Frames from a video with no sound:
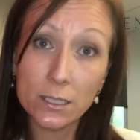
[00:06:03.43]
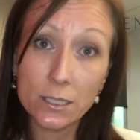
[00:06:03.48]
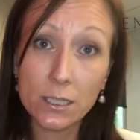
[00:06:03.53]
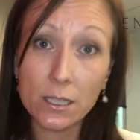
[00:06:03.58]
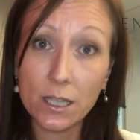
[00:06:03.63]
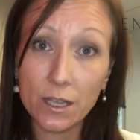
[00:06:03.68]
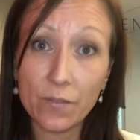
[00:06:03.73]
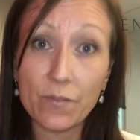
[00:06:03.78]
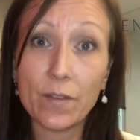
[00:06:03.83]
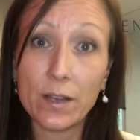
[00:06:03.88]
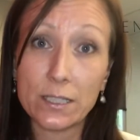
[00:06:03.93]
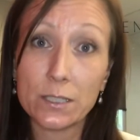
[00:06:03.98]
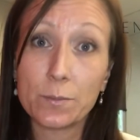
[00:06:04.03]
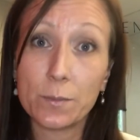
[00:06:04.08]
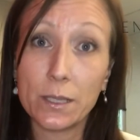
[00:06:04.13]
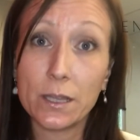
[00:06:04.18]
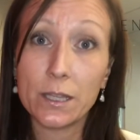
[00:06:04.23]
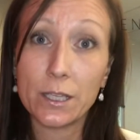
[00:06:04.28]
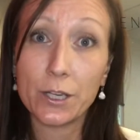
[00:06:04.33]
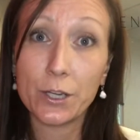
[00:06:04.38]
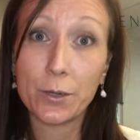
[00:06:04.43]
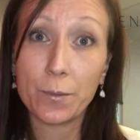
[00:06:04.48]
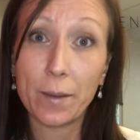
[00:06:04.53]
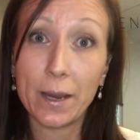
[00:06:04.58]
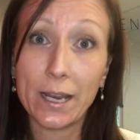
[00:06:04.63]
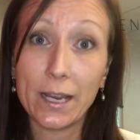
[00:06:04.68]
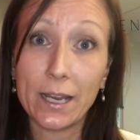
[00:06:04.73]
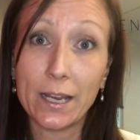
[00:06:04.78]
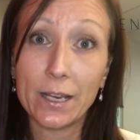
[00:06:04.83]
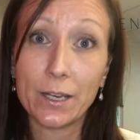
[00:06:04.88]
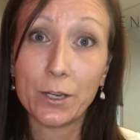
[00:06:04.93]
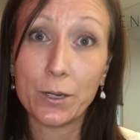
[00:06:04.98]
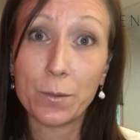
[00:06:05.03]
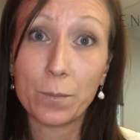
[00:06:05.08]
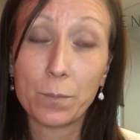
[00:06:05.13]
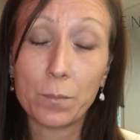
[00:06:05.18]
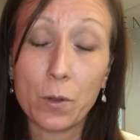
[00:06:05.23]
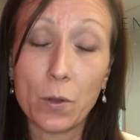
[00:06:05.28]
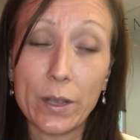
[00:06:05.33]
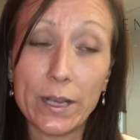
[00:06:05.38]
to the investment that you're making in your
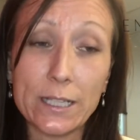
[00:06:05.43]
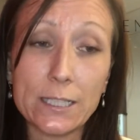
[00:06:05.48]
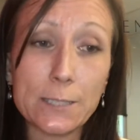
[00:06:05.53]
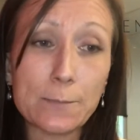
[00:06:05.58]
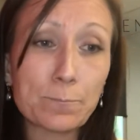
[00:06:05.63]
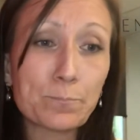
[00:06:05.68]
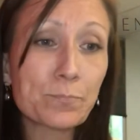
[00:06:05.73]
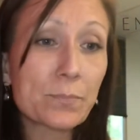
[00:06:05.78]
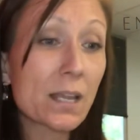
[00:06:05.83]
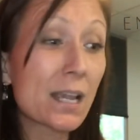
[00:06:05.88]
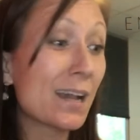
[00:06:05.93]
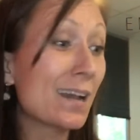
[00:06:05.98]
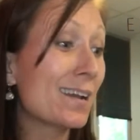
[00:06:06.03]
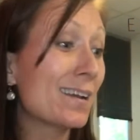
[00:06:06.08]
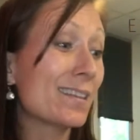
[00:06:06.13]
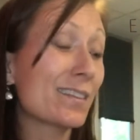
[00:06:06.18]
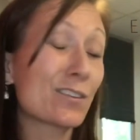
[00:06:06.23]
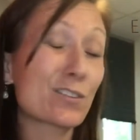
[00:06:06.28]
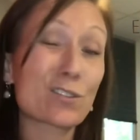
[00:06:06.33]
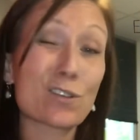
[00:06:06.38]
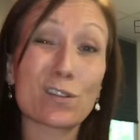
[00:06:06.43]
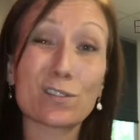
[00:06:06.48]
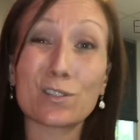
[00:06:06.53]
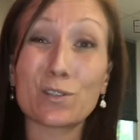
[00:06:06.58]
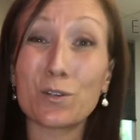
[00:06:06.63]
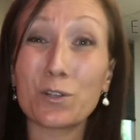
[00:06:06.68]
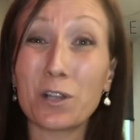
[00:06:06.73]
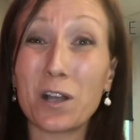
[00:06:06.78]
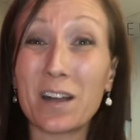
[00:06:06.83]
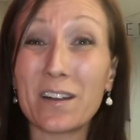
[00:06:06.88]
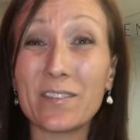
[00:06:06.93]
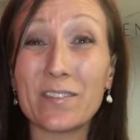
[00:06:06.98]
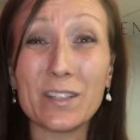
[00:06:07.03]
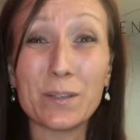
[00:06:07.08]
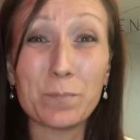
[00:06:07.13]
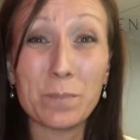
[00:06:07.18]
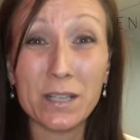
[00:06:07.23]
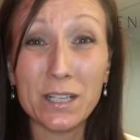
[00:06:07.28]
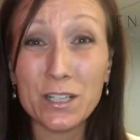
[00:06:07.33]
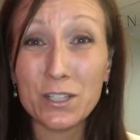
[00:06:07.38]
employees. There's also a lot of
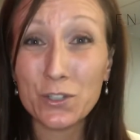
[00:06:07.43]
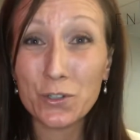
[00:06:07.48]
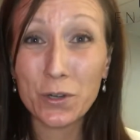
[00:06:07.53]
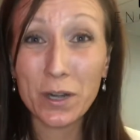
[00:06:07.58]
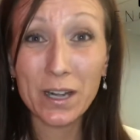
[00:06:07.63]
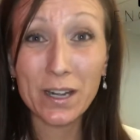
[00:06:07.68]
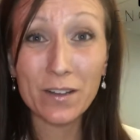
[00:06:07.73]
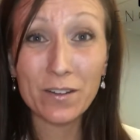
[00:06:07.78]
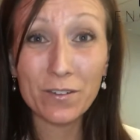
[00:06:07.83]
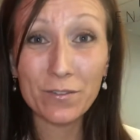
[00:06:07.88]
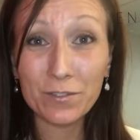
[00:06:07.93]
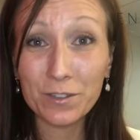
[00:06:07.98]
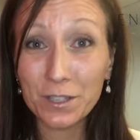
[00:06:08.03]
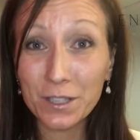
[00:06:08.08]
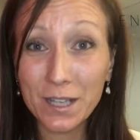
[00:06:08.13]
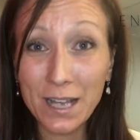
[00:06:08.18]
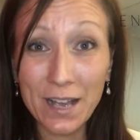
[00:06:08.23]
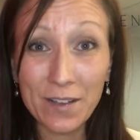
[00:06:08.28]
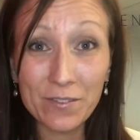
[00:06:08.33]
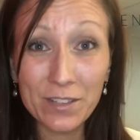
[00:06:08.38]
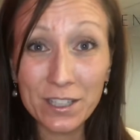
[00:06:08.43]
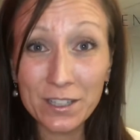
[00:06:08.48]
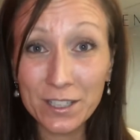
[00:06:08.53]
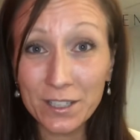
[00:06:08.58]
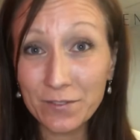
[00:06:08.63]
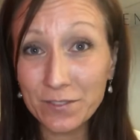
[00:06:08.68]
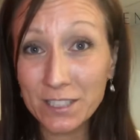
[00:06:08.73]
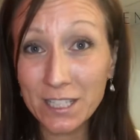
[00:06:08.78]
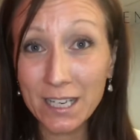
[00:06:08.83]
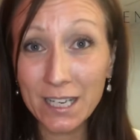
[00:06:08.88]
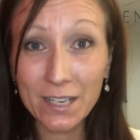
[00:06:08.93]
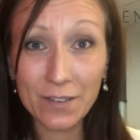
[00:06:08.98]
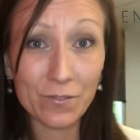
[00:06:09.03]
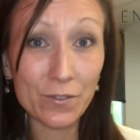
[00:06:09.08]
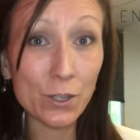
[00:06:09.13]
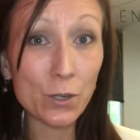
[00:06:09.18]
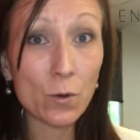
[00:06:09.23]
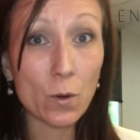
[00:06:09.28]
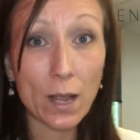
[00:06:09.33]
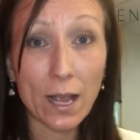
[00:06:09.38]
administrative heavy lifting. If
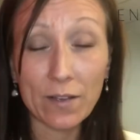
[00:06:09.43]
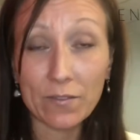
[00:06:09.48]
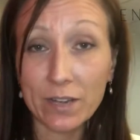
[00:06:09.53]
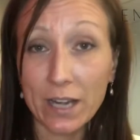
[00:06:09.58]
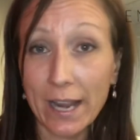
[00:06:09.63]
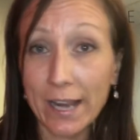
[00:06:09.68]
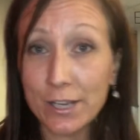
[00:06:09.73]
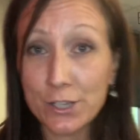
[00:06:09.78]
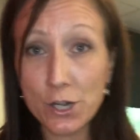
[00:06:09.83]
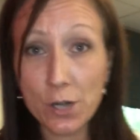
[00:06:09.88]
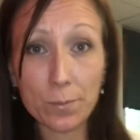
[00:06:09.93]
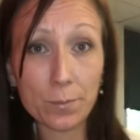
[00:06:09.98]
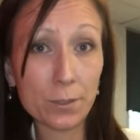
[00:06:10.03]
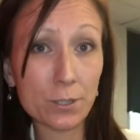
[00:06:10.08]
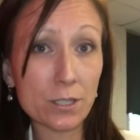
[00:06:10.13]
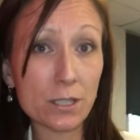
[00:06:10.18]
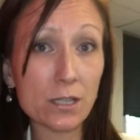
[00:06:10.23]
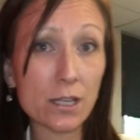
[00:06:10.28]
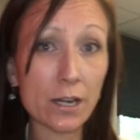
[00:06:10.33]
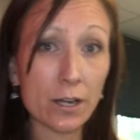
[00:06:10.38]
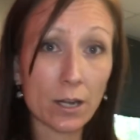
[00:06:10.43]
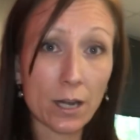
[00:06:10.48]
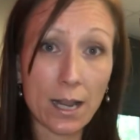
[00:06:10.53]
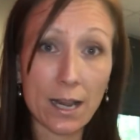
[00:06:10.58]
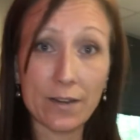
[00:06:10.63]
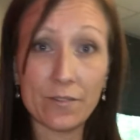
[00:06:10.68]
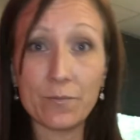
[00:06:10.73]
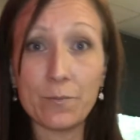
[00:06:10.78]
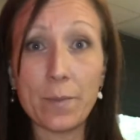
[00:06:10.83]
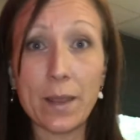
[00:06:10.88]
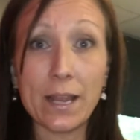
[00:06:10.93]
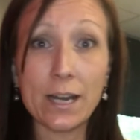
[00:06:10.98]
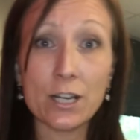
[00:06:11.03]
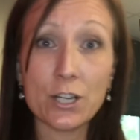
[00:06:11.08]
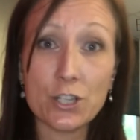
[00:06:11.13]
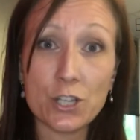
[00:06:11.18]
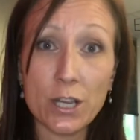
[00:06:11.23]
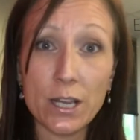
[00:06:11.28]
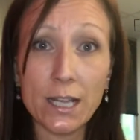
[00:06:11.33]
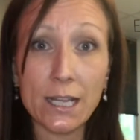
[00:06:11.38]
you don't have an HR person there kind of
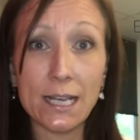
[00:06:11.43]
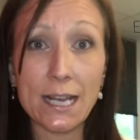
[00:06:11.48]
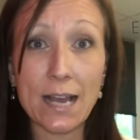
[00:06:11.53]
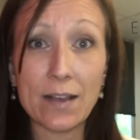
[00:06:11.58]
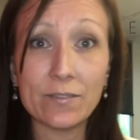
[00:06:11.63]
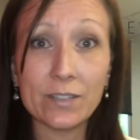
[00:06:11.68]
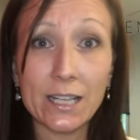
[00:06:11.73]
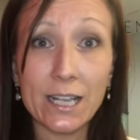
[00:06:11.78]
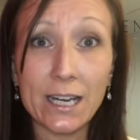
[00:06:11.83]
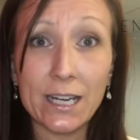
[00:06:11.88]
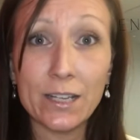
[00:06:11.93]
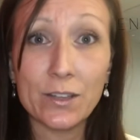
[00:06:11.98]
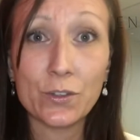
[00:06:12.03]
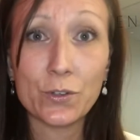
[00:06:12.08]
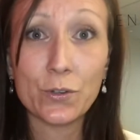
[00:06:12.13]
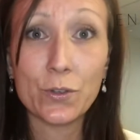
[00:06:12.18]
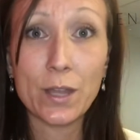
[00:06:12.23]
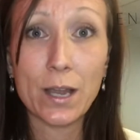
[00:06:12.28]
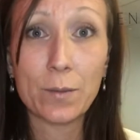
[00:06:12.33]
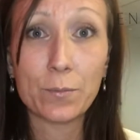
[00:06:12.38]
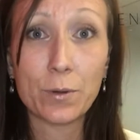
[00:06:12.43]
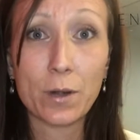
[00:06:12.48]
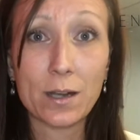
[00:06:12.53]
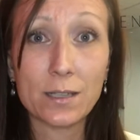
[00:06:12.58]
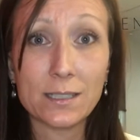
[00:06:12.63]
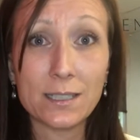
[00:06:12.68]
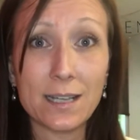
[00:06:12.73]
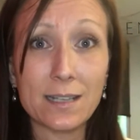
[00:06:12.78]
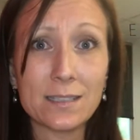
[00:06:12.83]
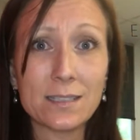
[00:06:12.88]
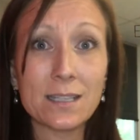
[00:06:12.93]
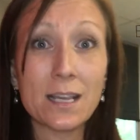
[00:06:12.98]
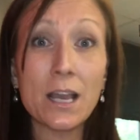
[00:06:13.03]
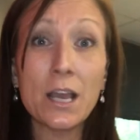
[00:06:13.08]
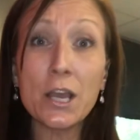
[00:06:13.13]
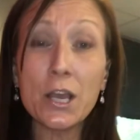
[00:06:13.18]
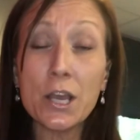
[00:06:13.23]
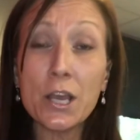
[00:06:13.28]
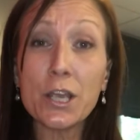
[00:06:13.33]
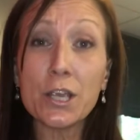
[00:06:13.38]
managing and navigating through that process,
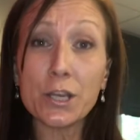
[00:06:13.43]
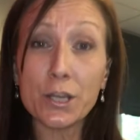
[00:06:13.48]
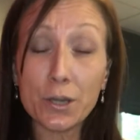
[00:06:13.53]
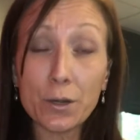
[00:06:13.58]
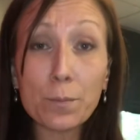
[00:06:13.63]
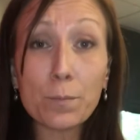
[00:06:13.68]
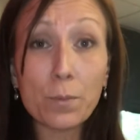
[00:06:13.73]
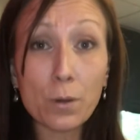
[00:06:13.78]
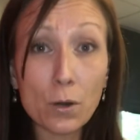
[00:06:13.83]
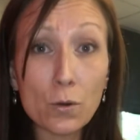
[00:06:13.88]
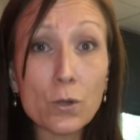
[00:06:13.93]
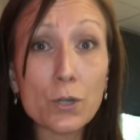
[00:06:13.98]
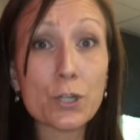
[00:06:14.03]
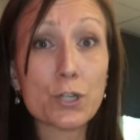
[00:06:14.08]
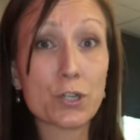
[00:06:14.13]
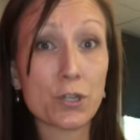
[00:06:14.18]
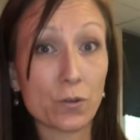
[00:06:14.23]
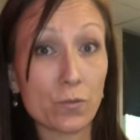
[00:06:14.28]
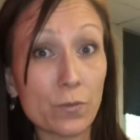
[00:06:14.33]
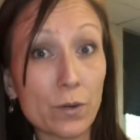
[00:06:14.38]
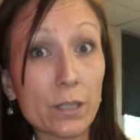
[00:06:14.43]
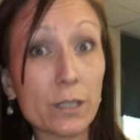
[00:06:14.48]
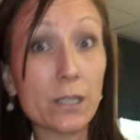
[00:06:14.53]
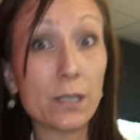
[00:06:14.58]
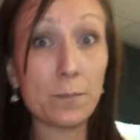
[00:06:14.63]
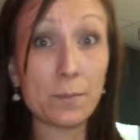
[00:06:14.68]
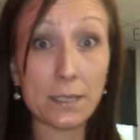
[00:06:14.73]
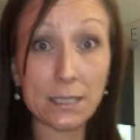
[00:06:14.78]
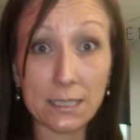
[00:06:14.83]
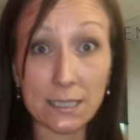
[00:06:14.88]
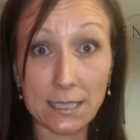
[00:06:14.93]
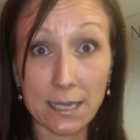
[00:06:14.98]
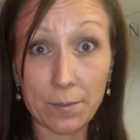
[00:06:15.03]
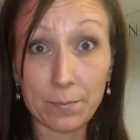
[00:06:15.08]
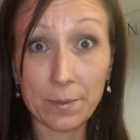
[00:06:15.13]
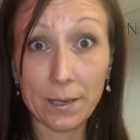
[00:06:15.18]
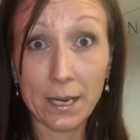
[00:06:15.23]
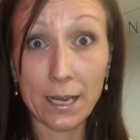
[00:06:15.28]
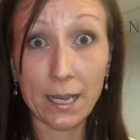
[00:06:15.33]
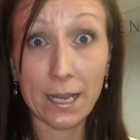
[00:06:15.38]
your broker should really be
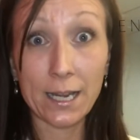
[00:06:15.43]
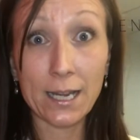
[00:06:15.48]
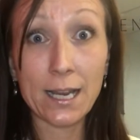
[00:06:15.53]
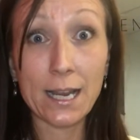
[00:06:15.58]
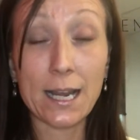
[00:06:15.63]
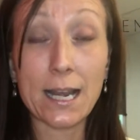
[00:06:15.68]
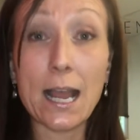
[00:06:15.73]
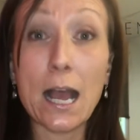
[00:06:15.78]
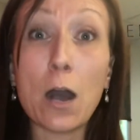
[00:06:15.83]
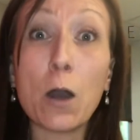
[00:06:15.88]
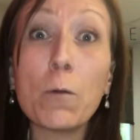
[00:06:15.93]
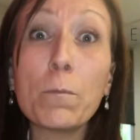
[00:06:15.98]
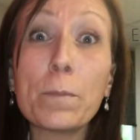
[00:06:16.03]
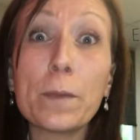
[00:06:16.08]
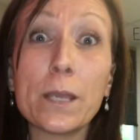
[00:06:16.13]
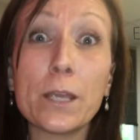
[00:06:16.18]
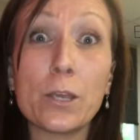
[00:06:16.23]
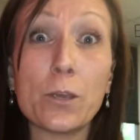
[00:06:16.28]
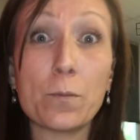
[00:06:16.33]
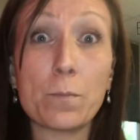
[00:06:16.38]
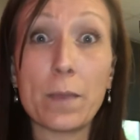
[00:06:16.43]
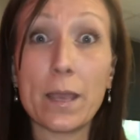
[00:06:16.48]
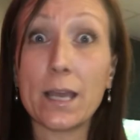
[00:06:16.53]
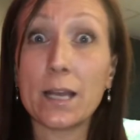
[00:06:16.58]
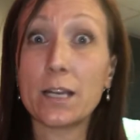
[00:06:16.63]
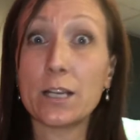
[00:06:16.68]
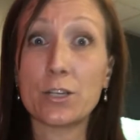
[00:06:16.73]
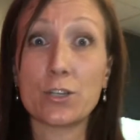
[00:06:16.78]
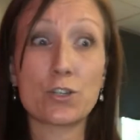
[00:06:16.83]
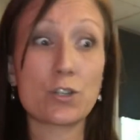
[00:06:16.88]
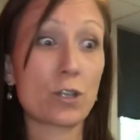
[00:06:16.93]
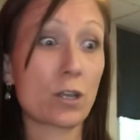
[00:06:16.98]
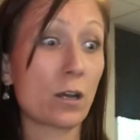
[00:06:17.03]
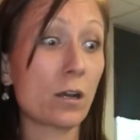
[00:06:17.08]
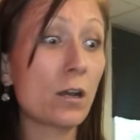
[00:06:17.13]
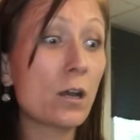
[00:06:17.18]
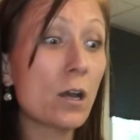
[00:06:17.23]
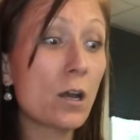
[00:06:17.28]
stepping in and helping you manage the